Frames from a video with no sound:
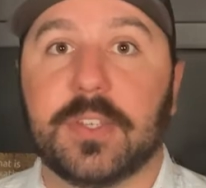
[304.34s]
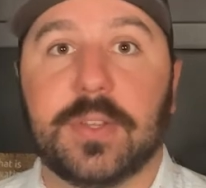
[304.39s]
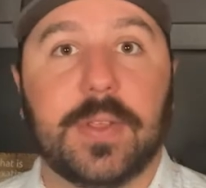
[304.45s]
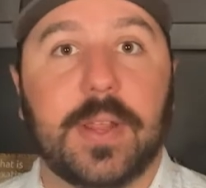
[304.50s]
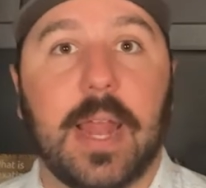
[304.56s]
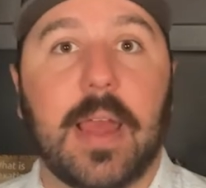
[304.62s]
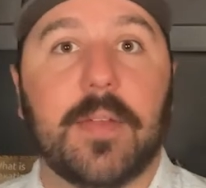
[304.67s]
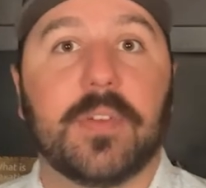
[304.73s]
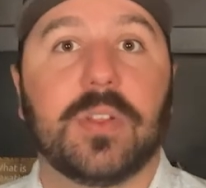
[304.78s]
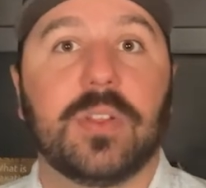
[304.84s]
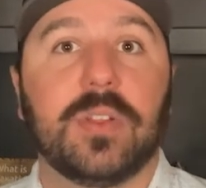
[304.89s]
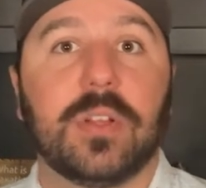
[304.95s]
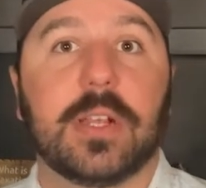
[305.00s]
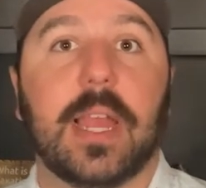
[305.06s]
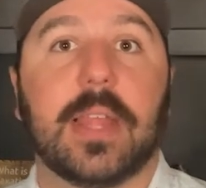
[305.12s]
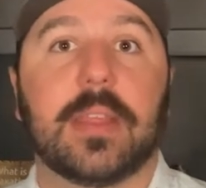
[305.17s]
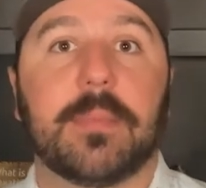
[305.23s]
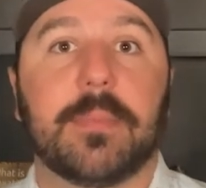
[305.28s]
you have to
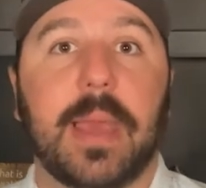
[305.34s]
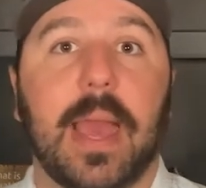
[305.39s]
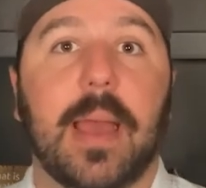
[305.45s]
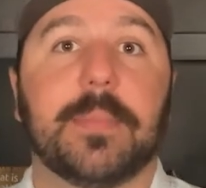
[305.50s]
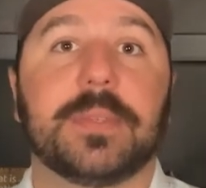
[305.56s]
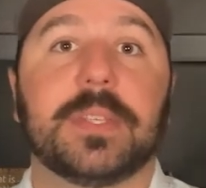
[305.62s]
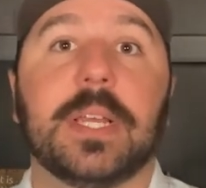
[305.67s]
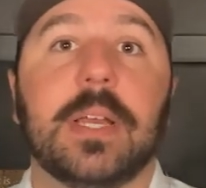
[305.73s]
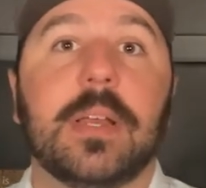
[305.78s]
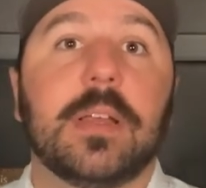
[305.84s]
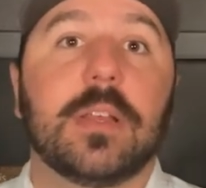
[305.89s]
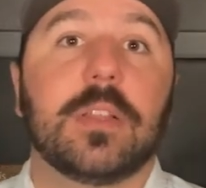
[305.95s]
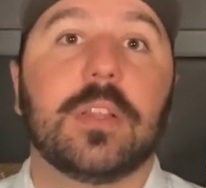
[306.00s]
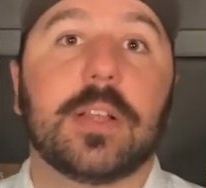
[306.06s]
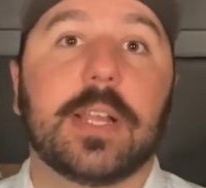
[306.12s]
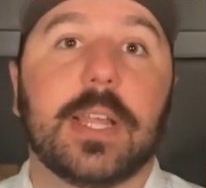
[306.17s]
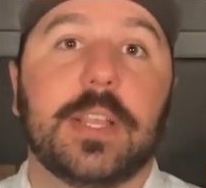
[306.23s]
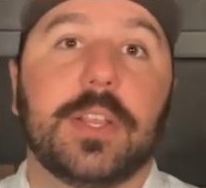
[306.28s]
look at the maps,
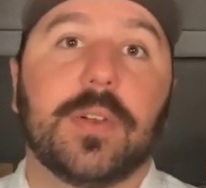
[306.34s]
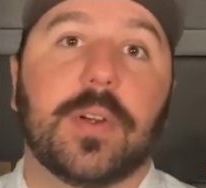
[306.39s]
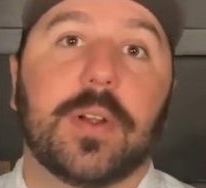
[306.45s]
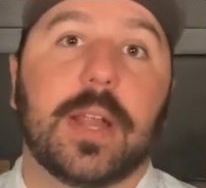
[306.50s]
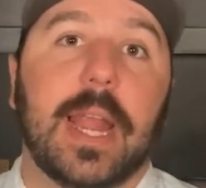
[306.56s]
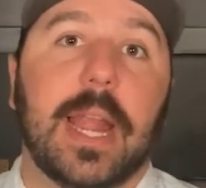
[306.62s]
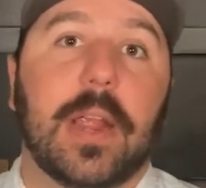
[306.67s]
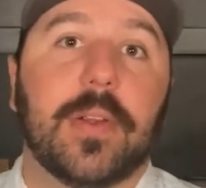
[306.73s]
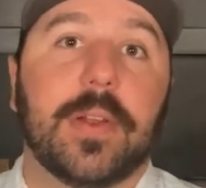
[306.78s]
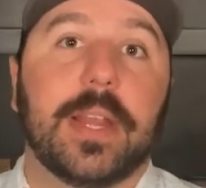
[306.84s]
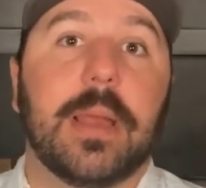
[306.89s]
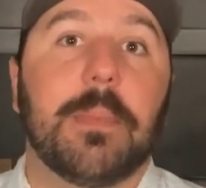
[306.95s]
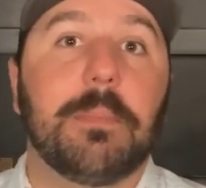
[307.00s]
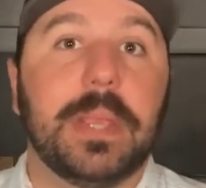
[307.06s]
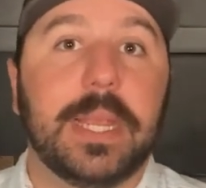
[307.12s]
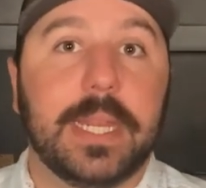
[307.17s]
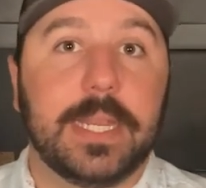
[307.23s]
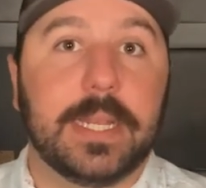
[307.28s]
look at your area
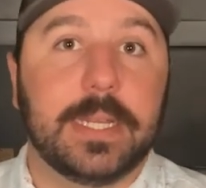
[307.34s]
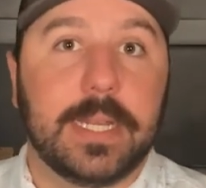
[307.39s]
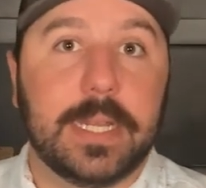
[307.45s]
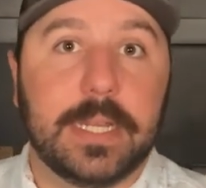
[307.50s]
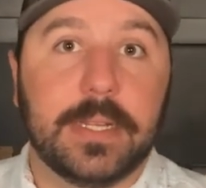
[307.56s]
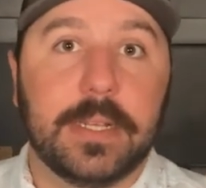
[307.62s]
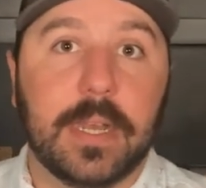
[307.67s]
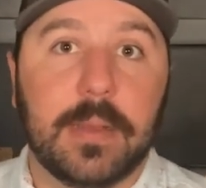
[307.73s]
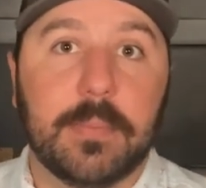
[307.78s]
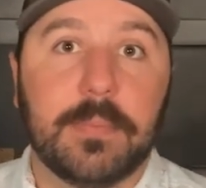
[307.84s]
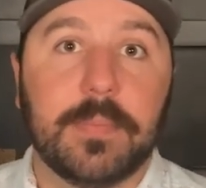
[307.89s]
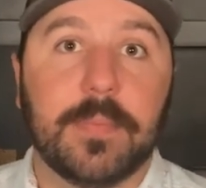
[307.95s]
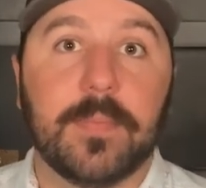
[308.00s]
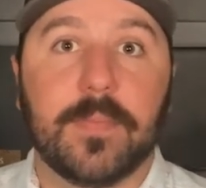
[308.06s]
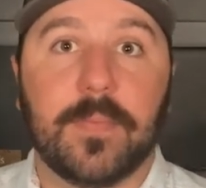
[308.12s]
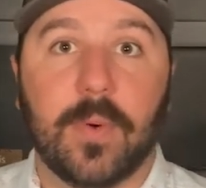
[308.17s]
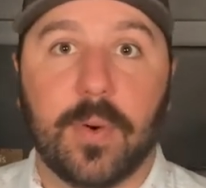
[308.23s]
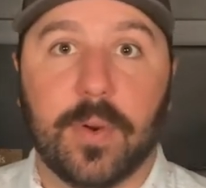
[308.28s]
median
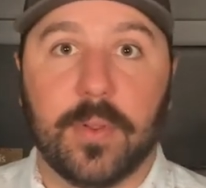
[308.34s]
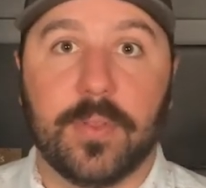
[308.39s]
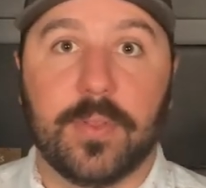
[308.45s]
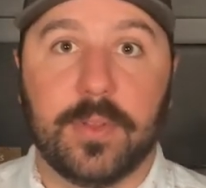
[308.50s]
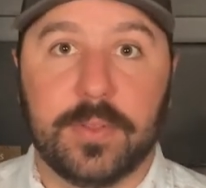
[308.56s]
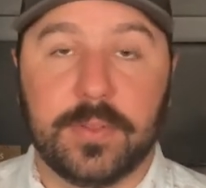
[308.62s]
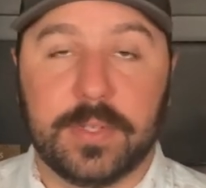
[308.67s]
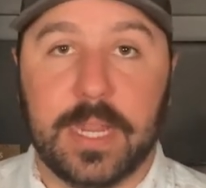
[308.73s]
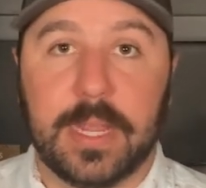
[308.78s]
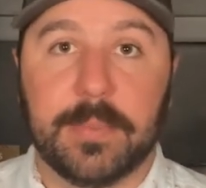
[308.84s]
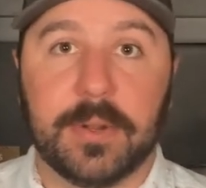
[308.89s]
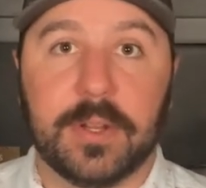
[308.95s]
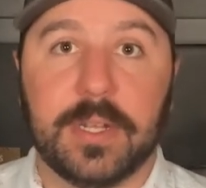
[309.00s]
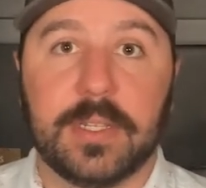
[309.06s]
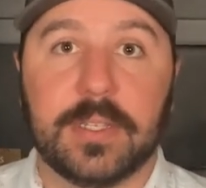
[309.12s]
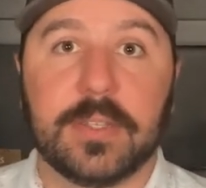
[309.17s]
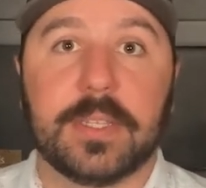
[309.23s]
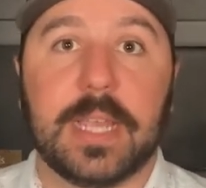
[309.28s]
income for those
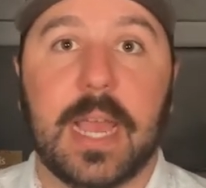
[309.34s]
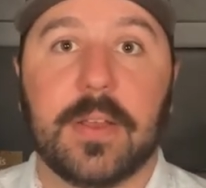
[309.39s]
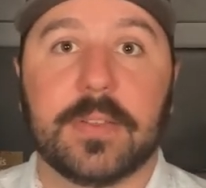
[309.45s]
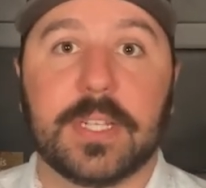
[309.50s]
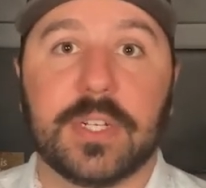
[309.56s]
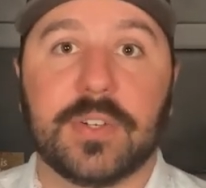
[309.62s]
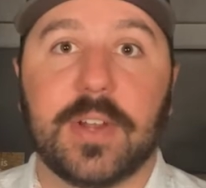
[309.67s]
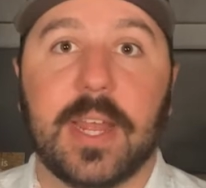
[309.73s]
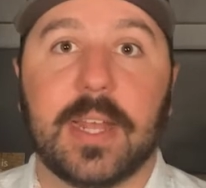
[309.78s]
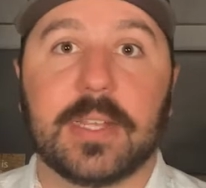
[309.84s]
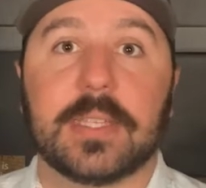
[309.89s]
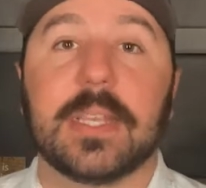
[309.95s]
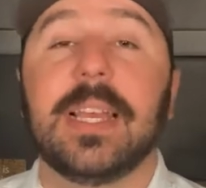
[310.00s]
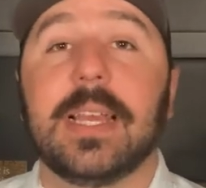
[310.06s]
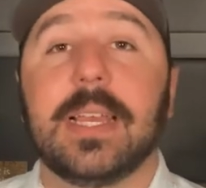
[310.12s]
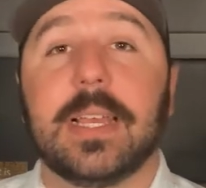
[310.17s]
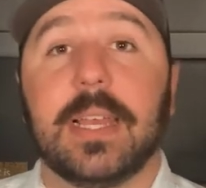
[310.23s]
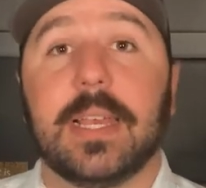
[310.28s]
neighborhoods, those housing tracts,